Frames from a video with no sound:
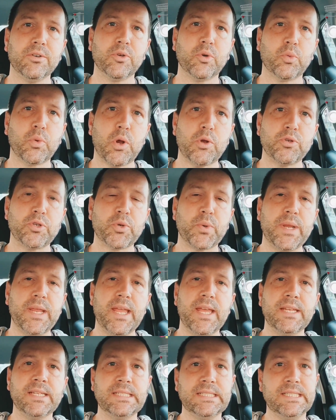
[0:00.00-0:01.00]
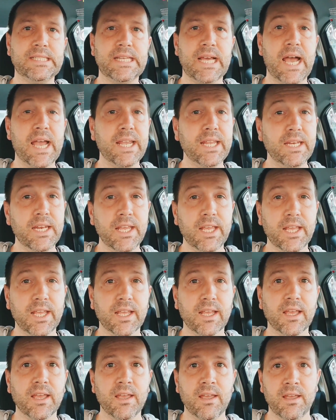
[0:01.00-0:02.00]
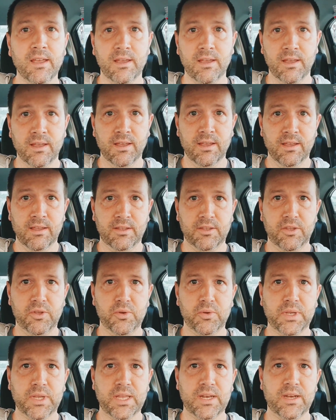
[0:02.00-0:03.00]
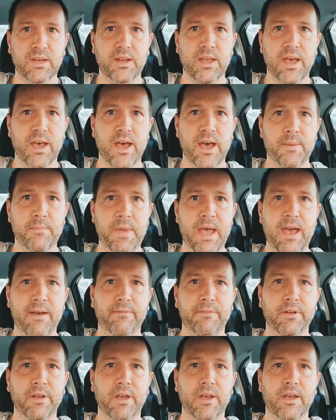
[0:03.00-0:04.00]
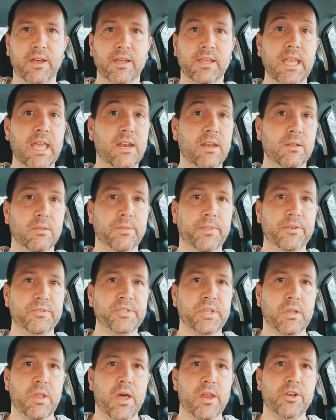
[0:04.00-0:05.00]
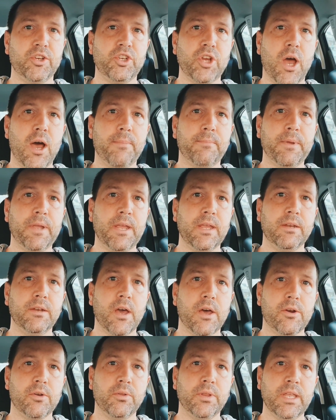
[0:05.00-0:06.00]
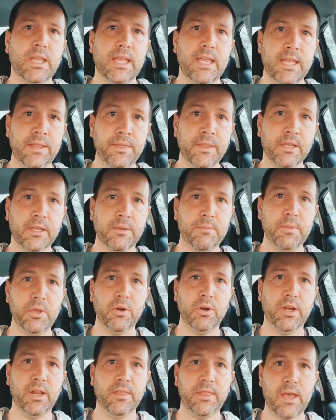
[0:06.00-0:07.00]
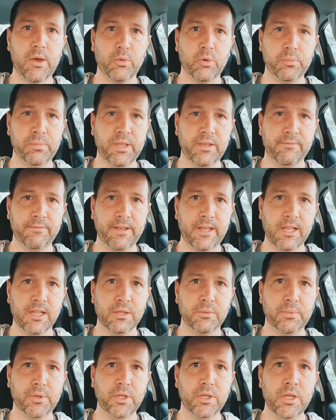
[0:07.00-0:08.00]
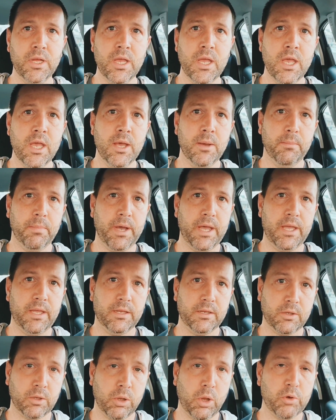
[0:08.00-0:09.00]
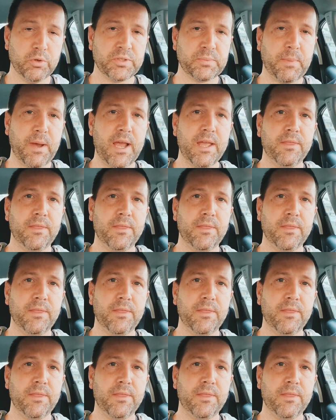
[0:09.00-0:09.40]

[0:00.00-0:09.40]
grocery, and dining. You can again, there's a lot of shopping, not only in the community that will be available, But close by